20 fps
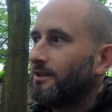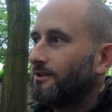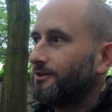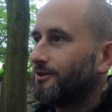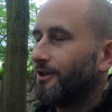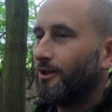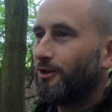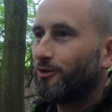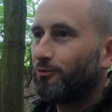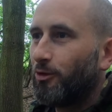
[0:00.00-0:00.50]

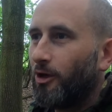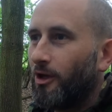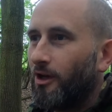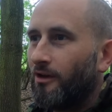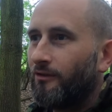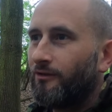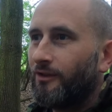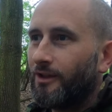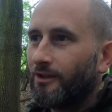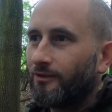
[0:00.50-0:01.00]
And so it's
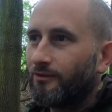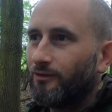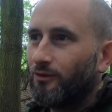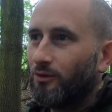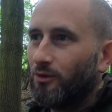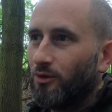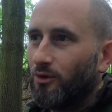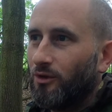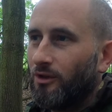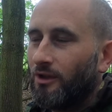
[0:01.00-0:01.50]
perfect
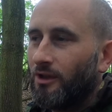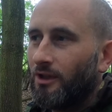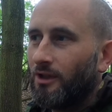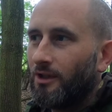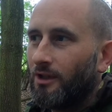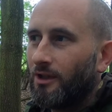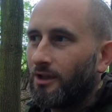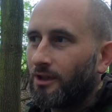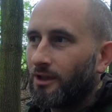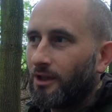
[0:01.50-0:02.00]
for
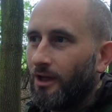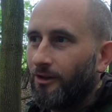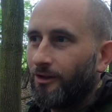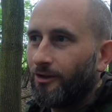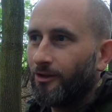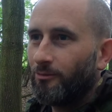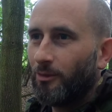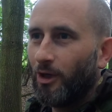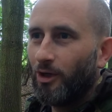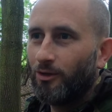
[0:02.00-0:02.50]
going
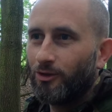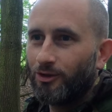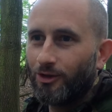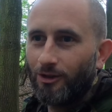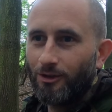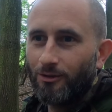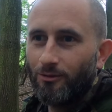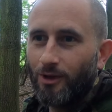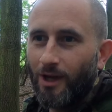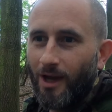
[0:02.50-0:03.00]
on a
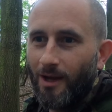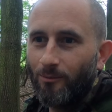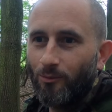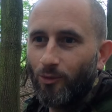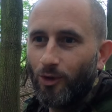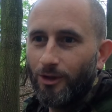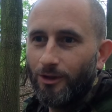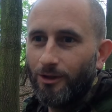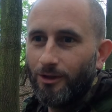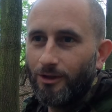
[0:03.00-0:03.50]
motorcycle
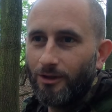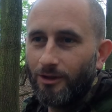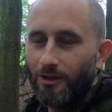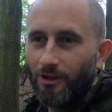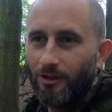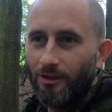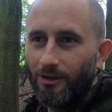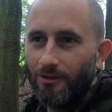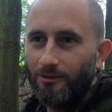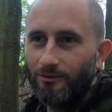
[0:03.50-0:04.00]
camp where you
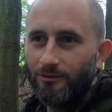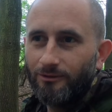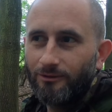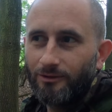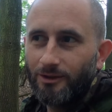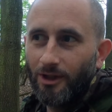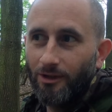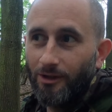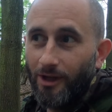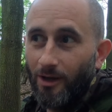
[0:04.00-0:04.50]
can kind of
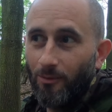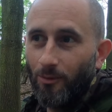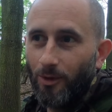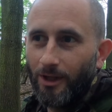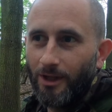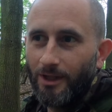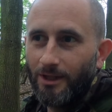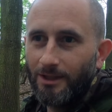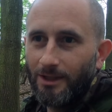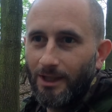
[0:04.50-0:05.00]
go down
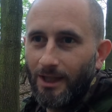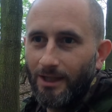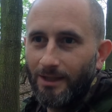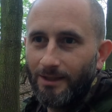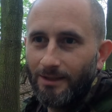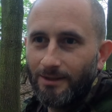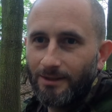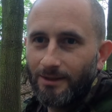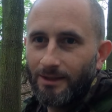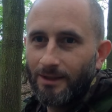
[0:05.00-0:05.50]
one of these
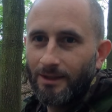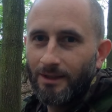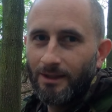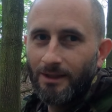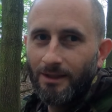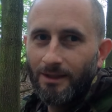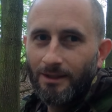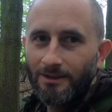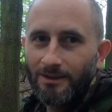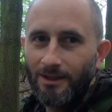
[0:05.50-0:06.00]
lanes
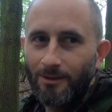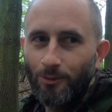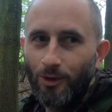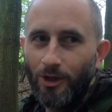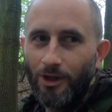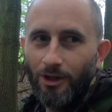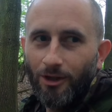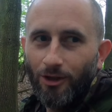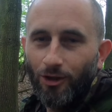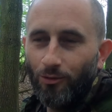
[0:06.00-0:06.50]

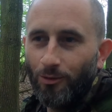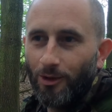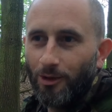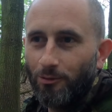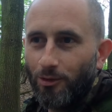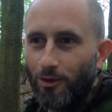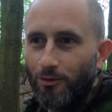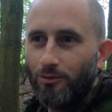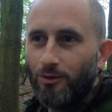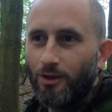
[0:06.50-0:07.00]
somewhere that not many
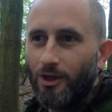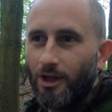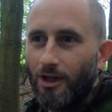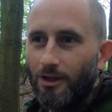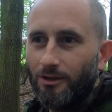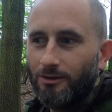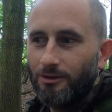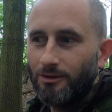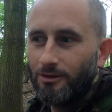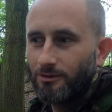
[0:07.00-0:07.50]
people
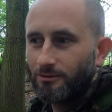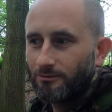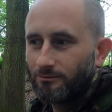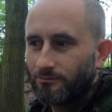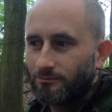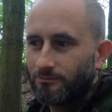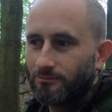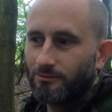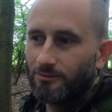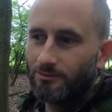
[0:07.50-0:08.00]
go,
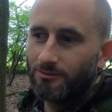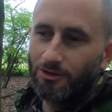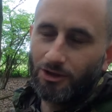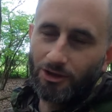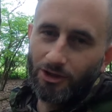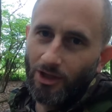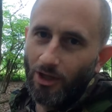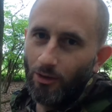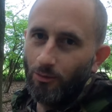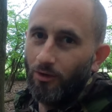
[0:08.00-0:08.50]

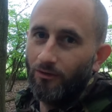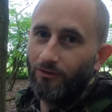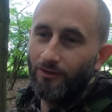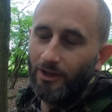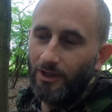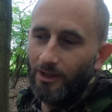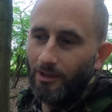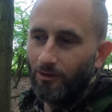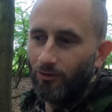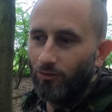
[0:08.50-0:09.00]
just go off
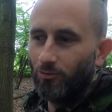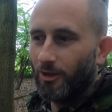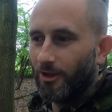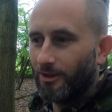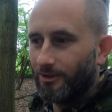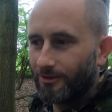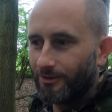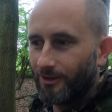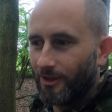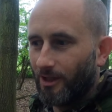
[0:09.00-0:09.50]
it a little
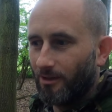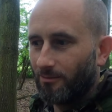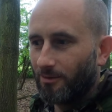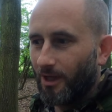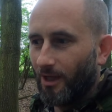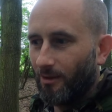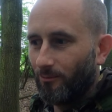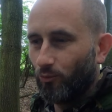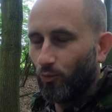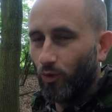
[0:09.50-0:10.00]
bit and set up
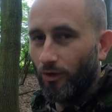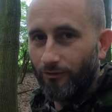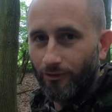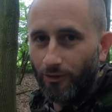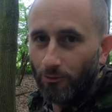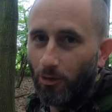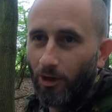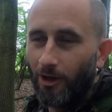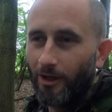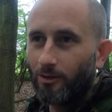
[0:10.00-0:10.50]
camp with
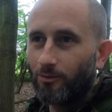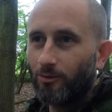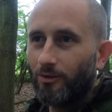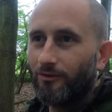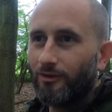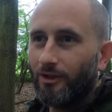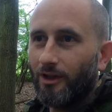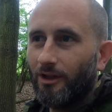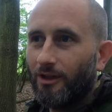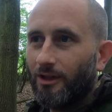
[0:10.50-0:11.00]
your bike
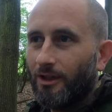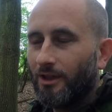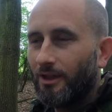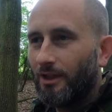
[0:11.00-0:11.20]
with you,